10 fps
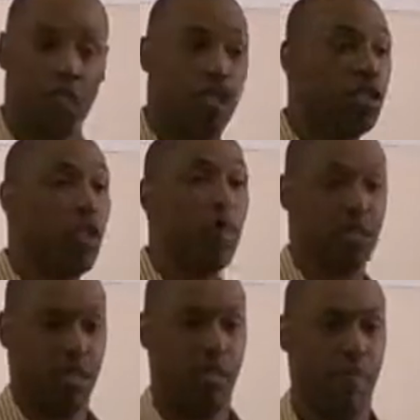to show it
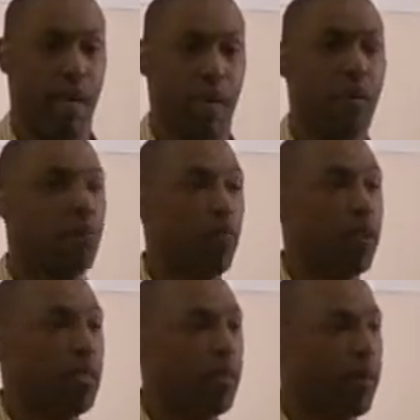to somebody
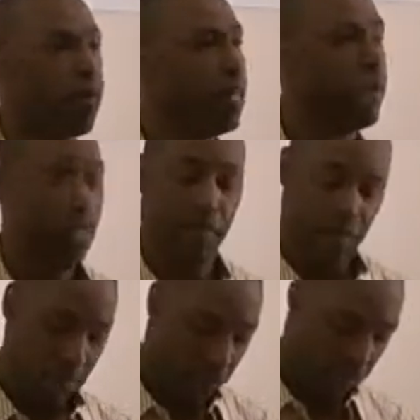before you come out with
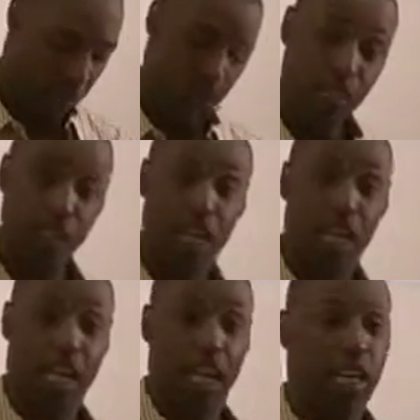it.
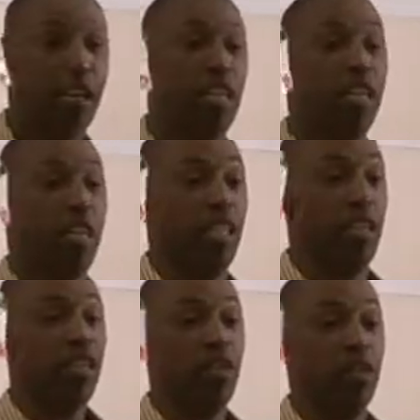
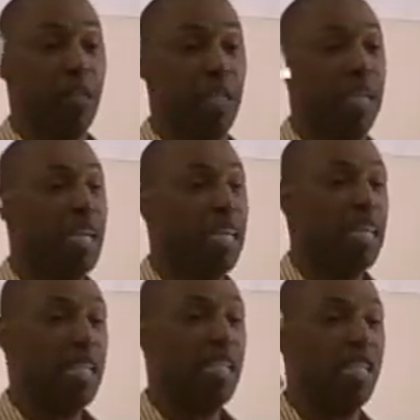Listen to me,
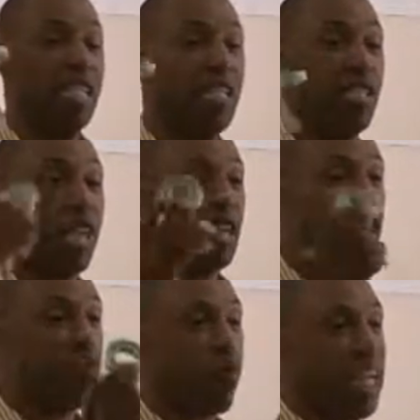this is a
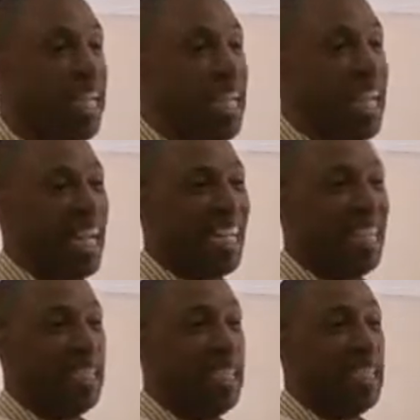
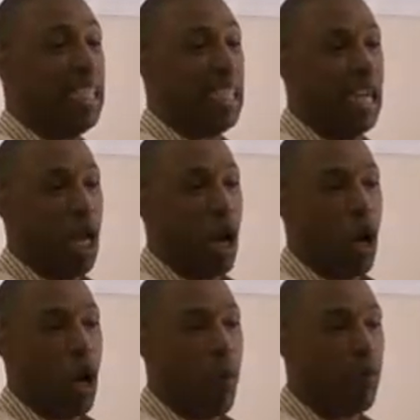3D
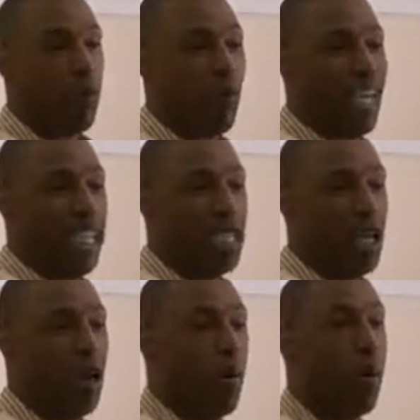printed
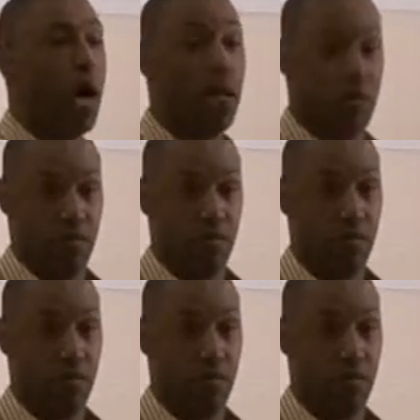model.